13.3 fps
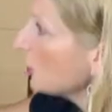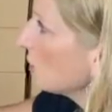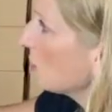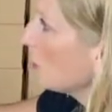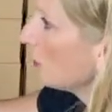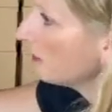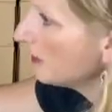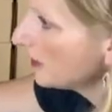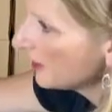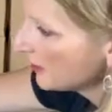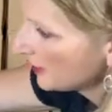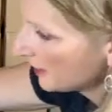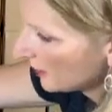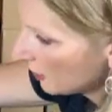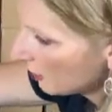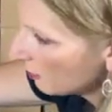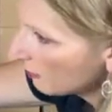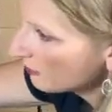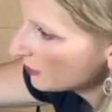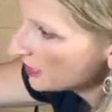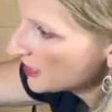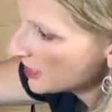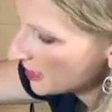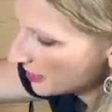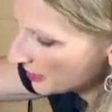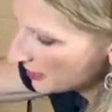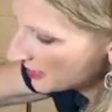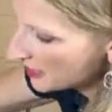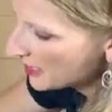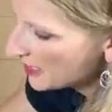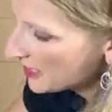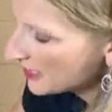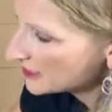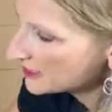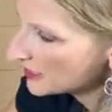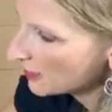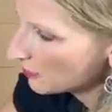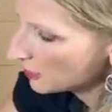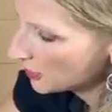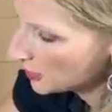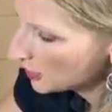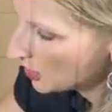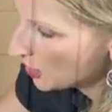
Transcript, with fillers: cube over here is our